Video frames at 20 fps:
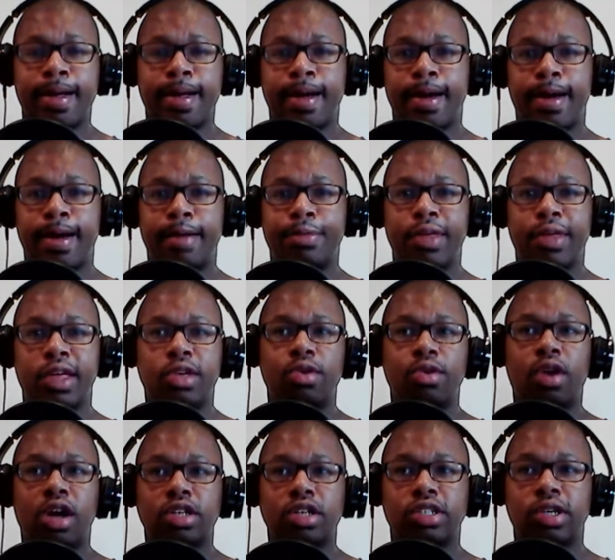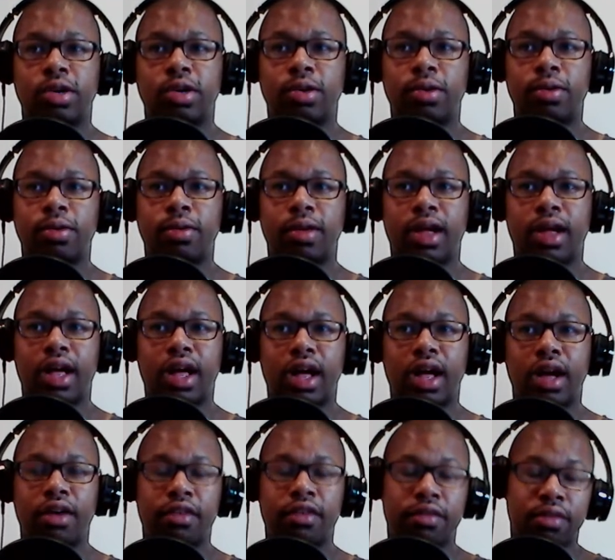Then you
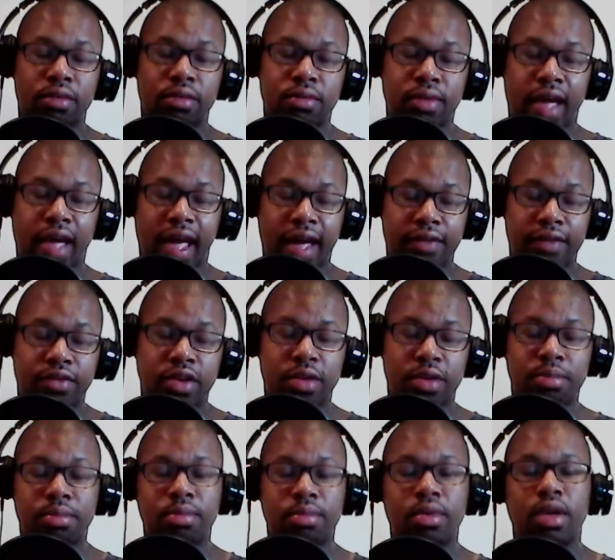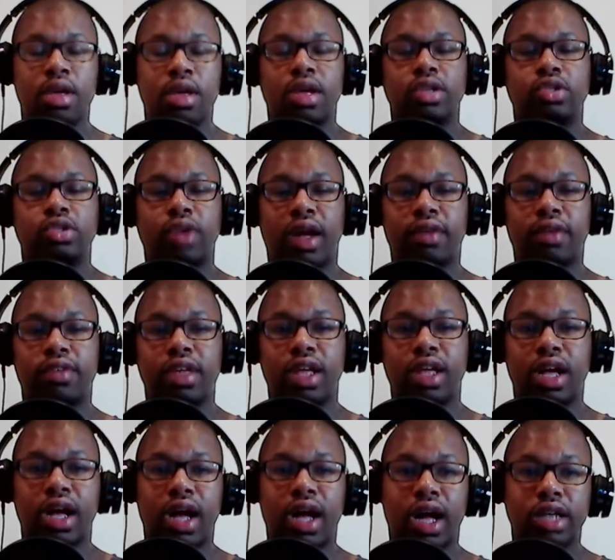also have them drafting
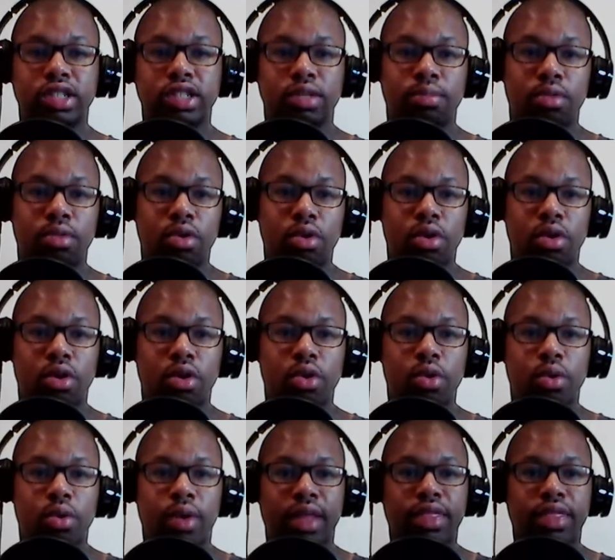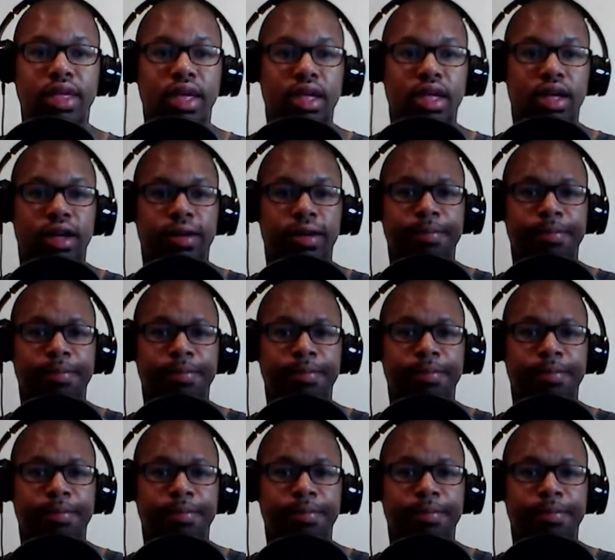Elijah Moore, who I think